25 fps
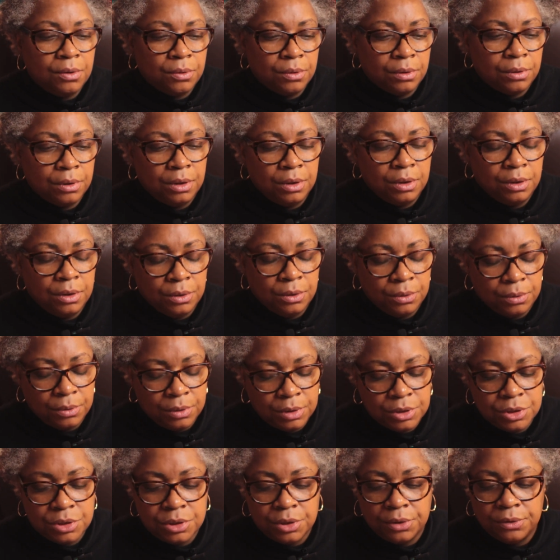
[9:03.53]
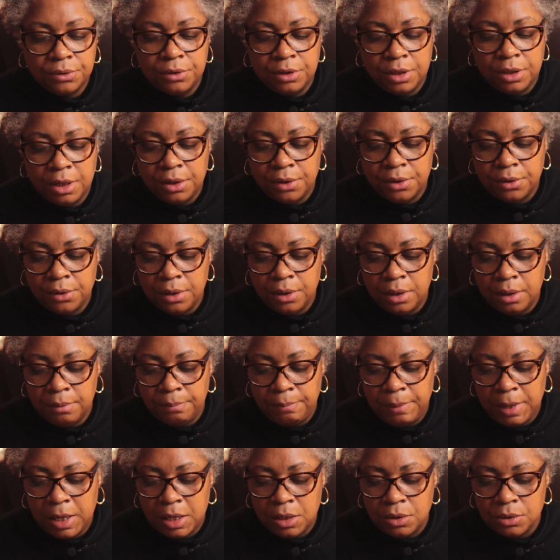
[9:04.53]
or no concern there
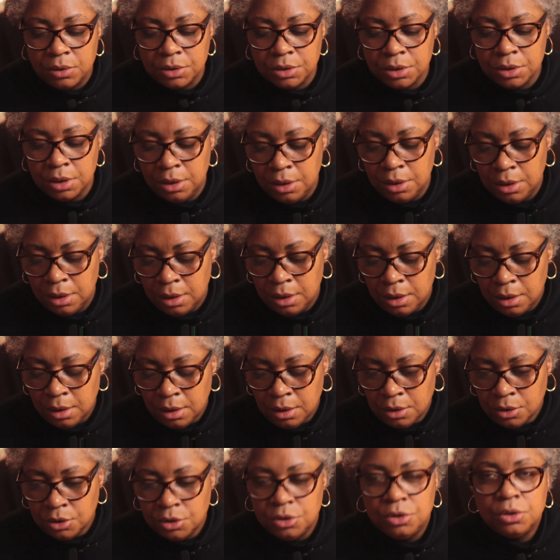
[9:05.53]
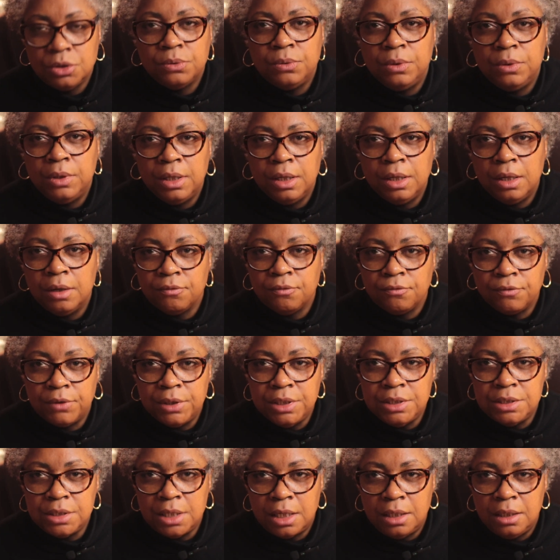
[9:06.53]
about doing a
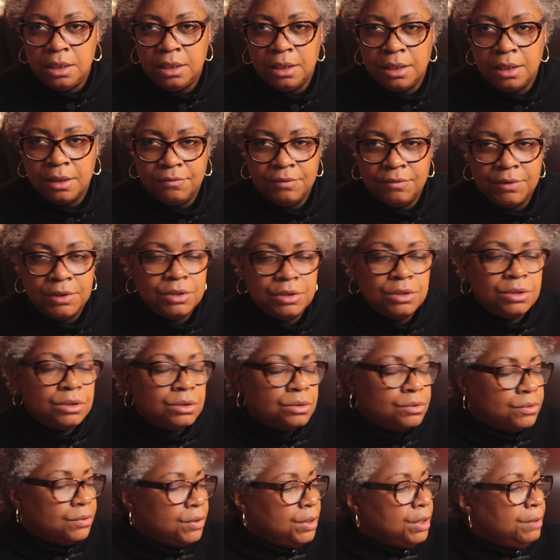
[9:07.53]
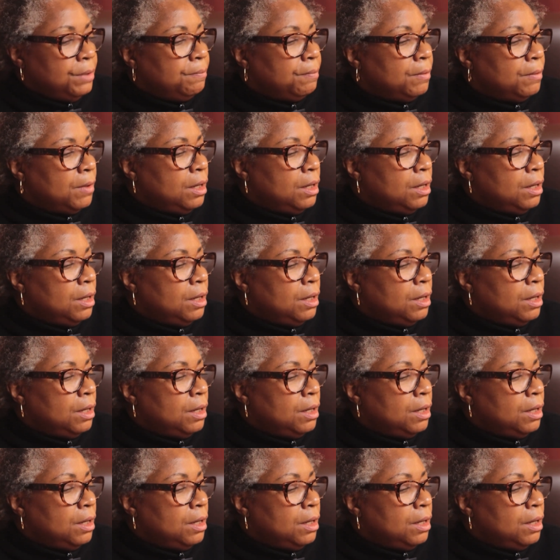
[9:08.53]
retelling of this story.